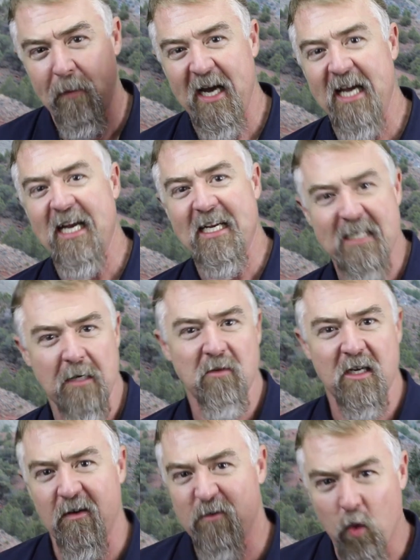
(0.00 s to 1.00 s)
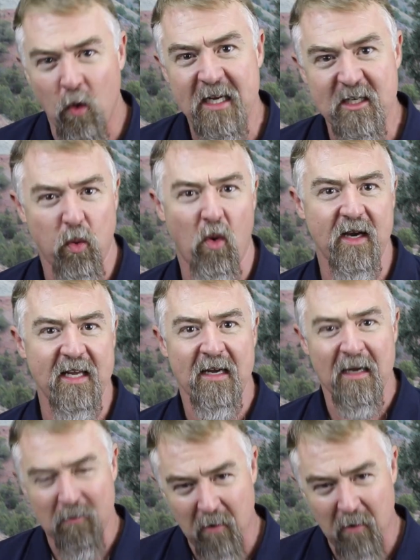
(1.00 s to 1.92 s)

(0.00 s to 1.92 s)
pandemic of 2020?